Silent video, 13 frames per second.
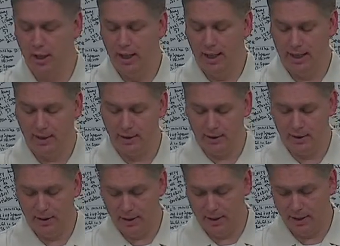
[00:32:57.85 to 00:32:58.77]
Here,
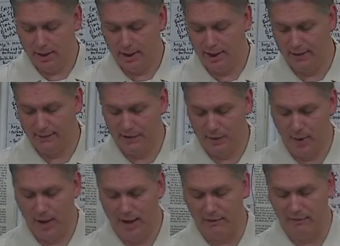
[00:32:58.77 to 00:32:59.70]
uh, you
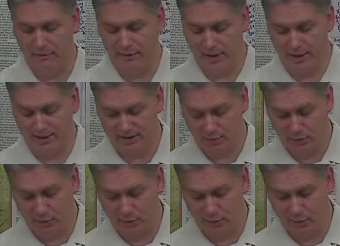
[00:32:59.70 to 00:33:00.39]
have a similar